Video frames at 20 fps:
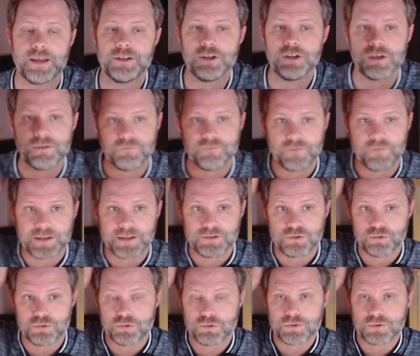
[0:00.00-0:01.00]
And you can find
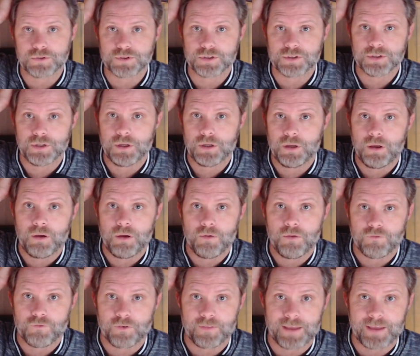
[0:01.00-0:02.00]
tools
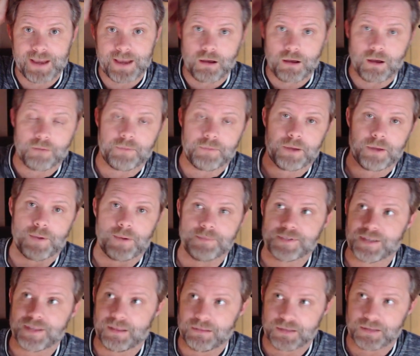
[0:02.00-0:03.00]
for that on my
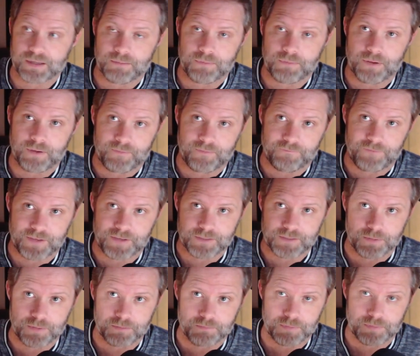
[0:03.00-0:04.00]
website, link above on Facebook,